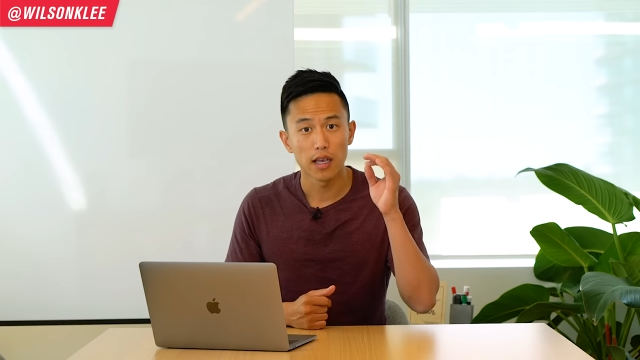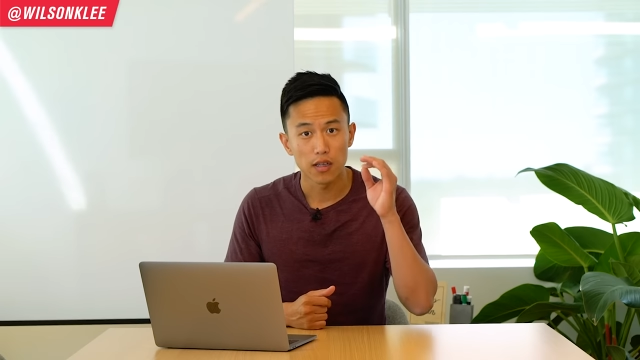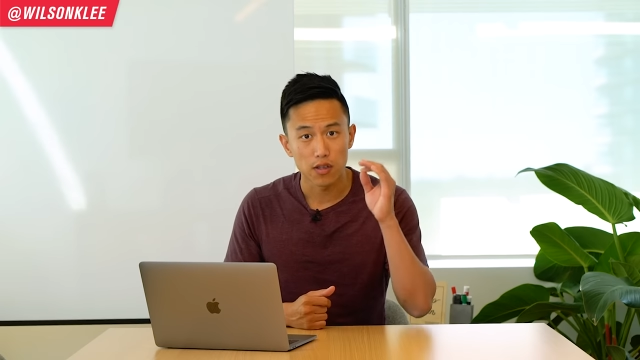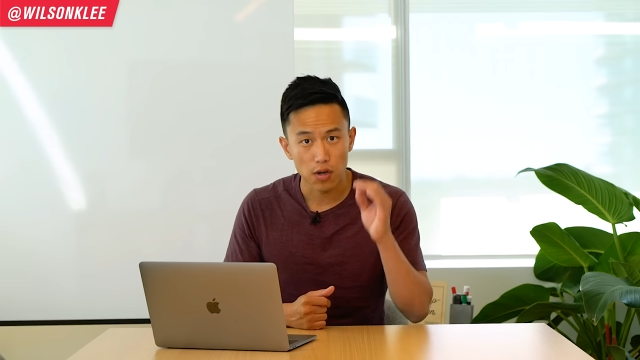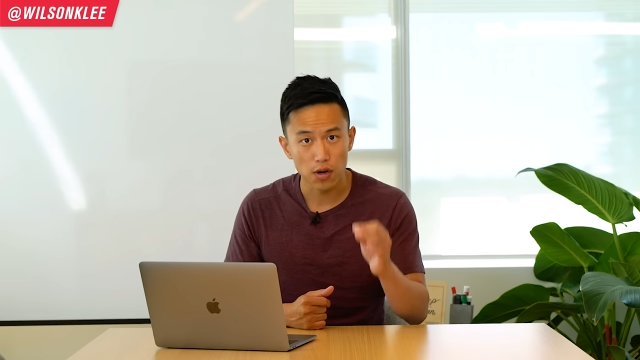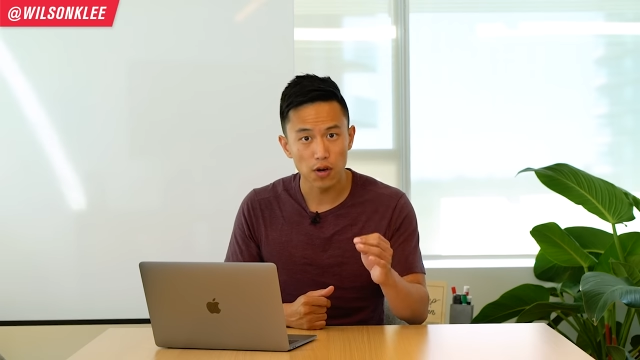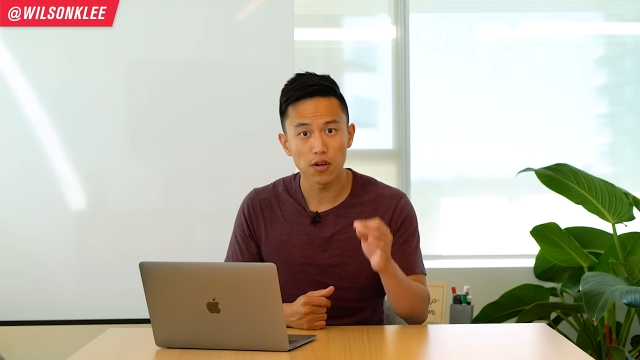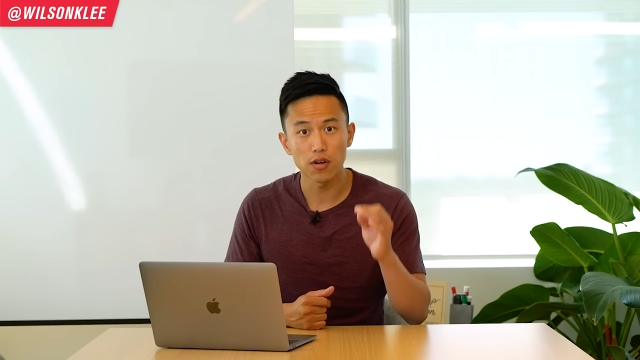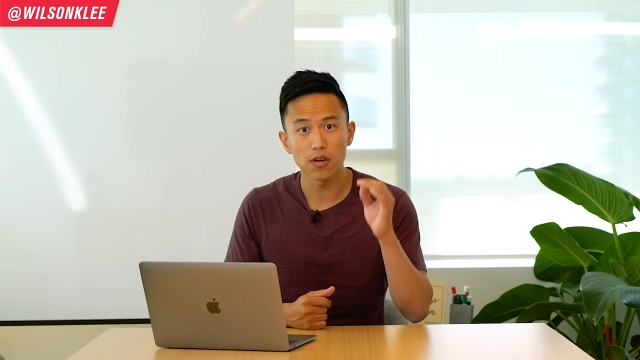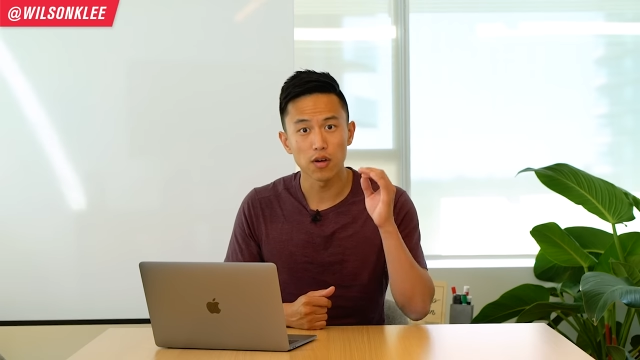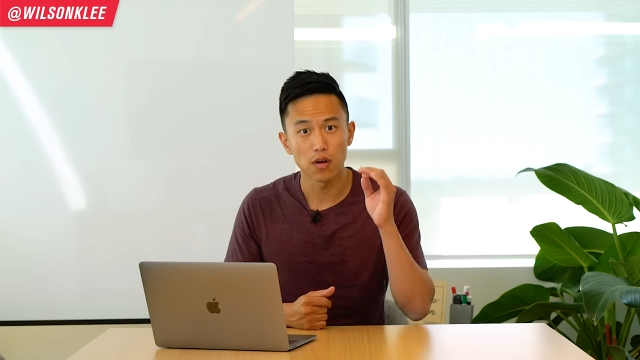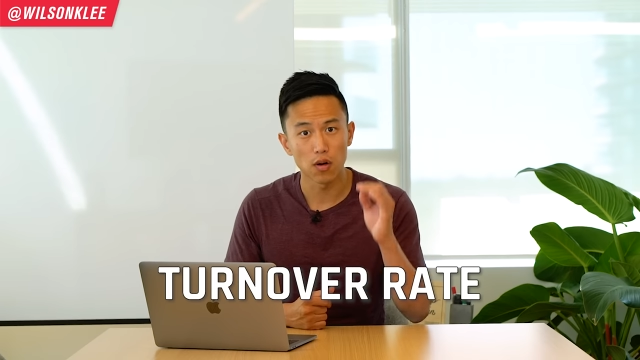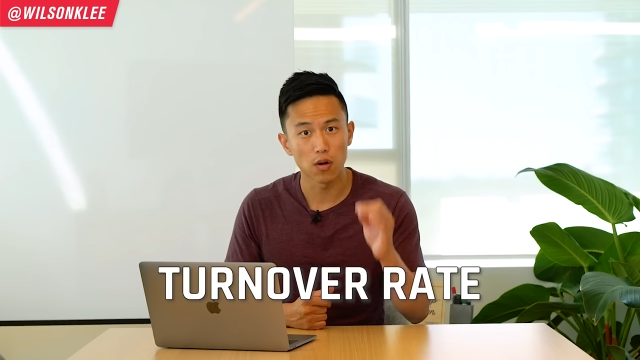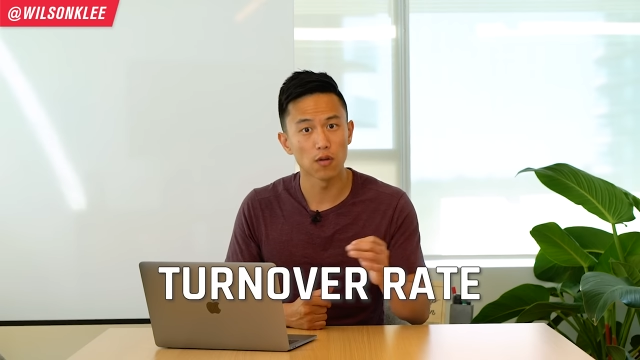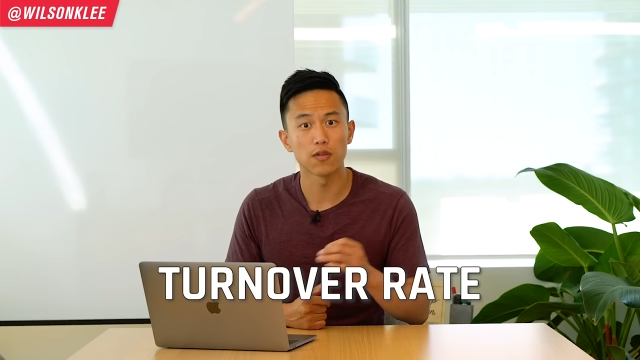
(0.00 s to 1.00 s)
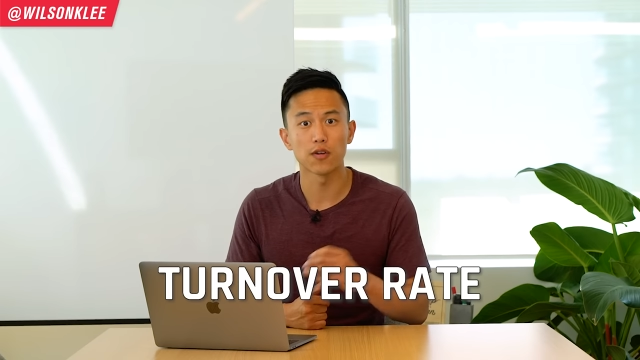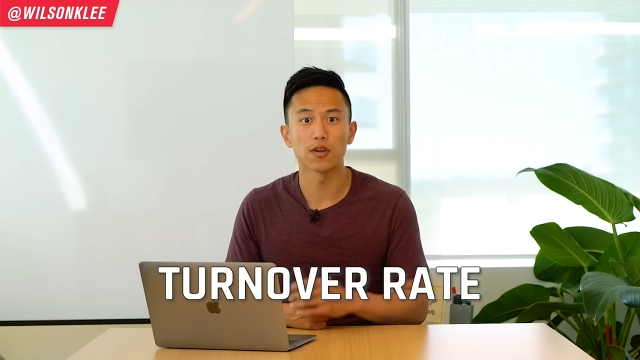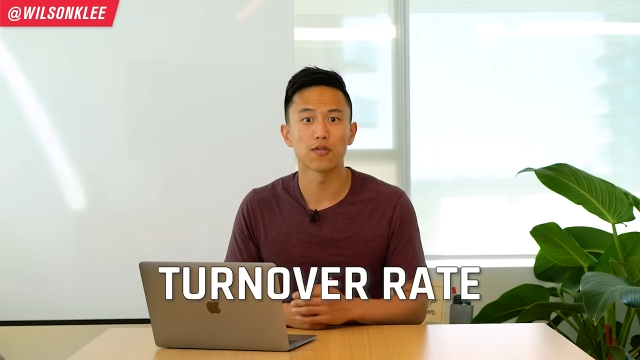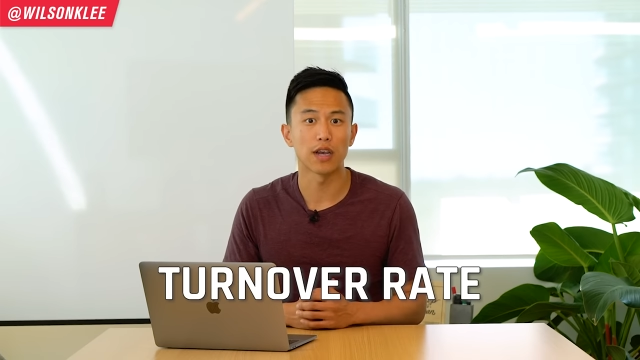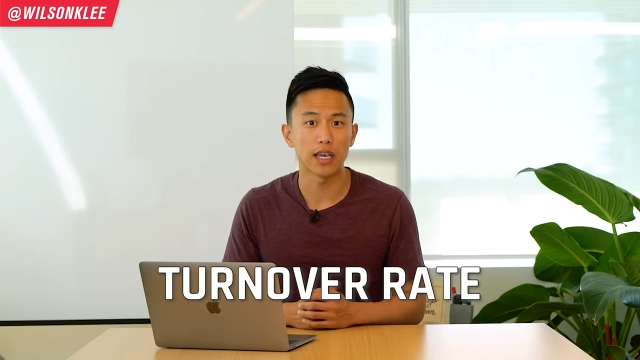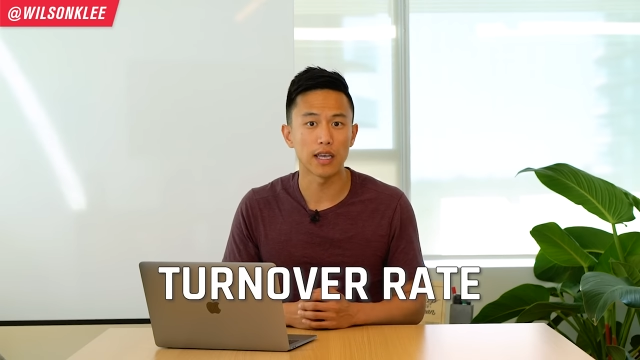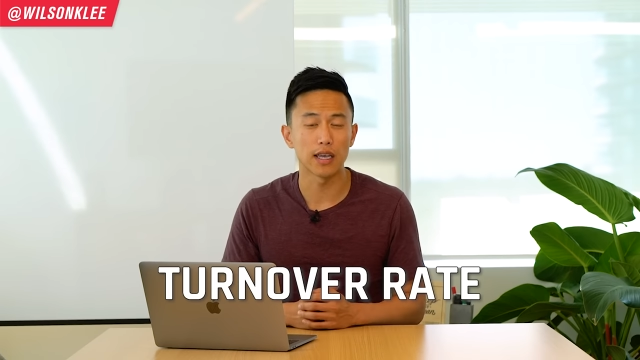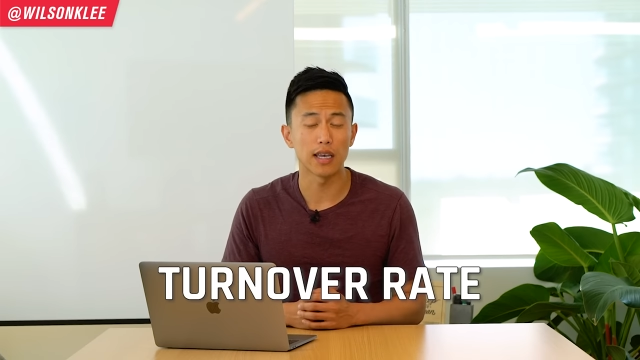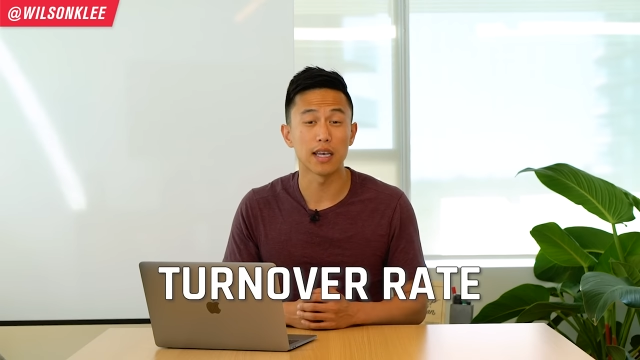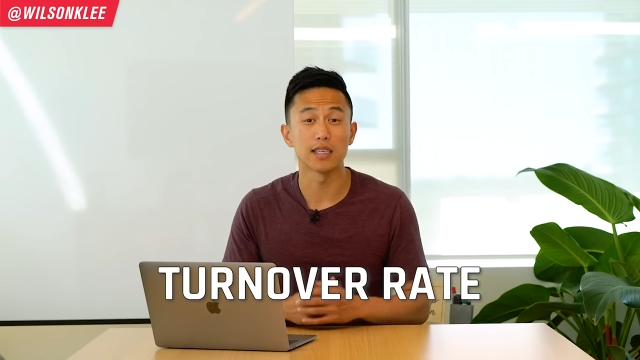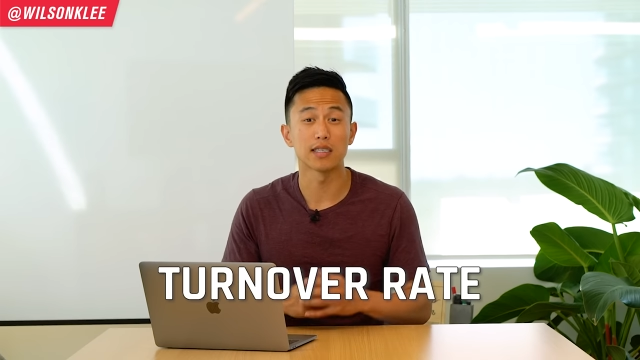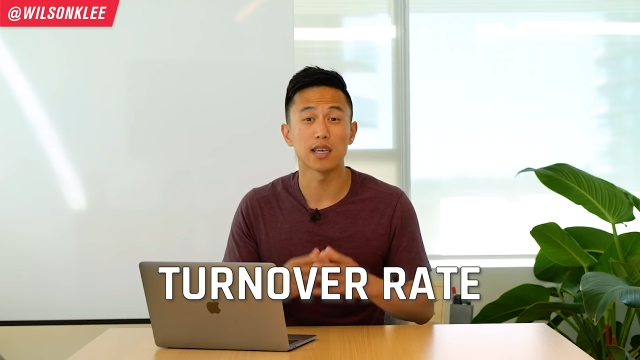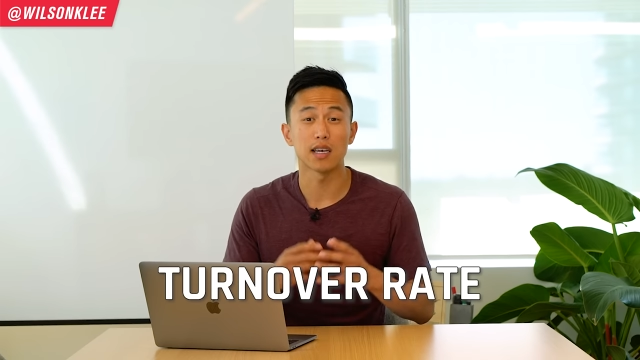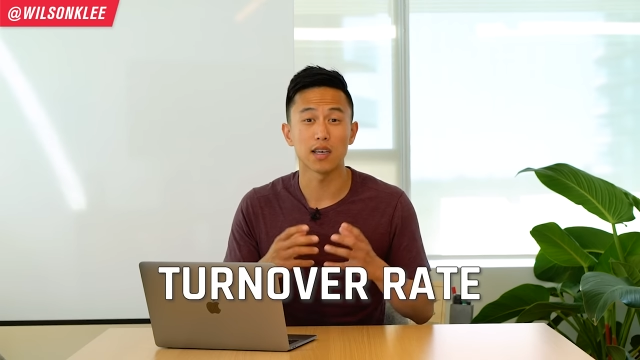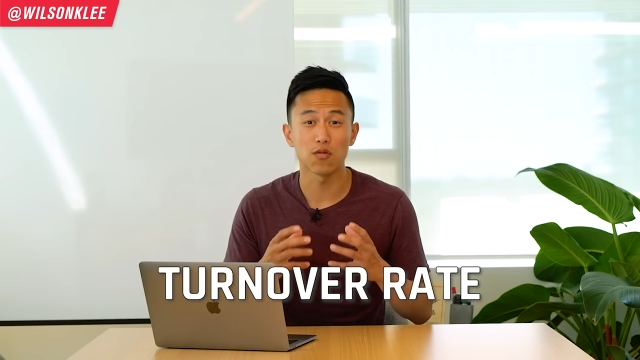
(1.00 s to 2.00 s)
turnover rate
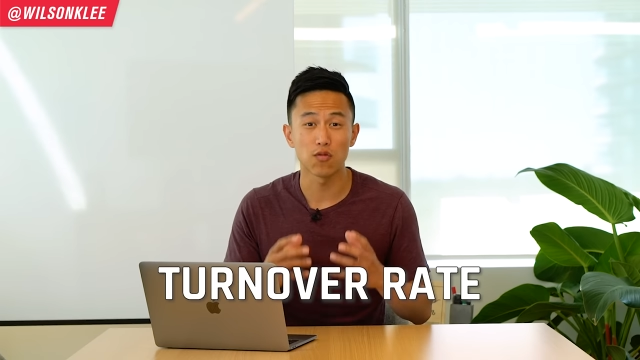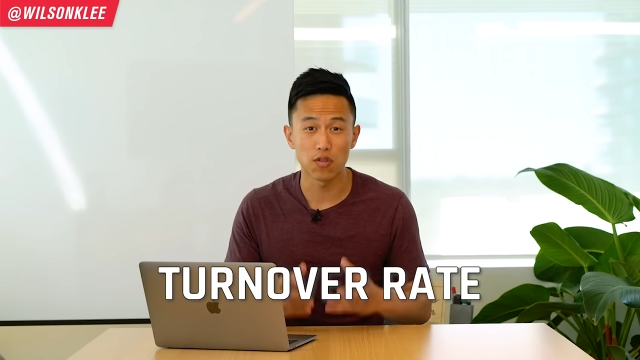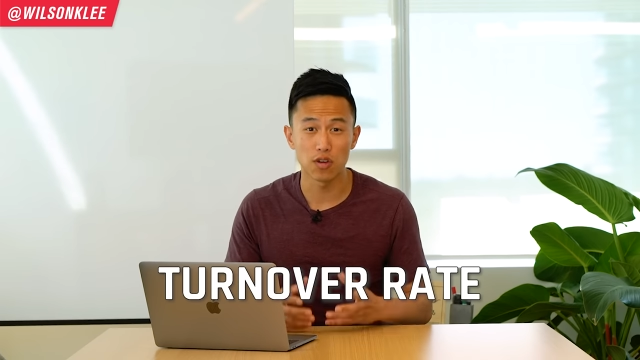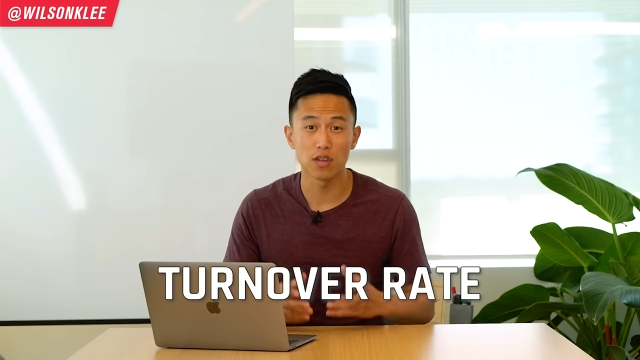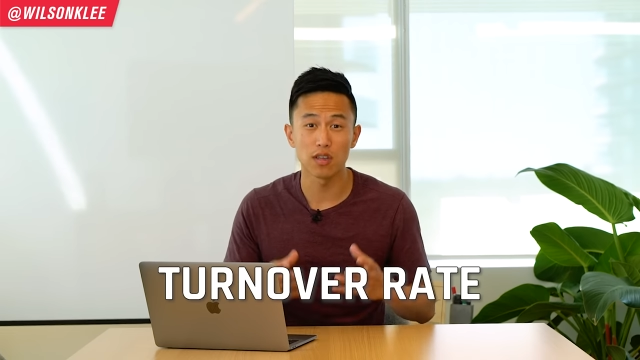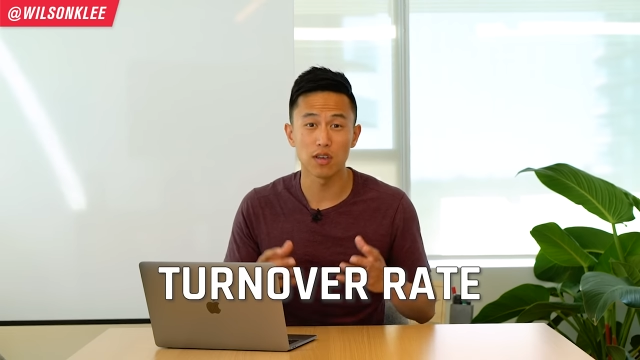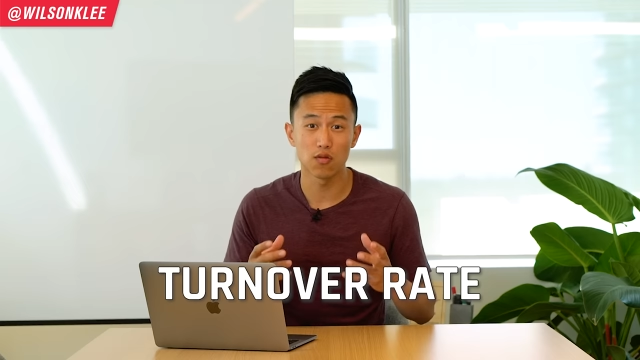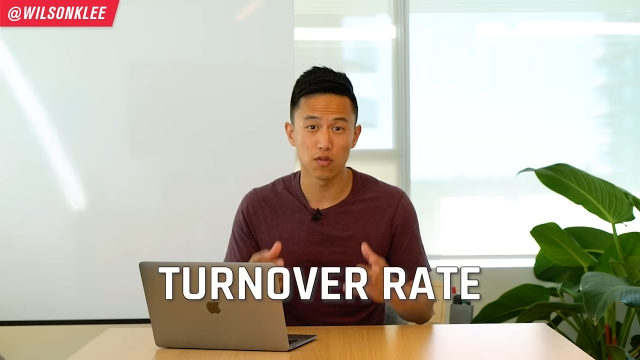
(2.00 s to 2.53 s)
is a really,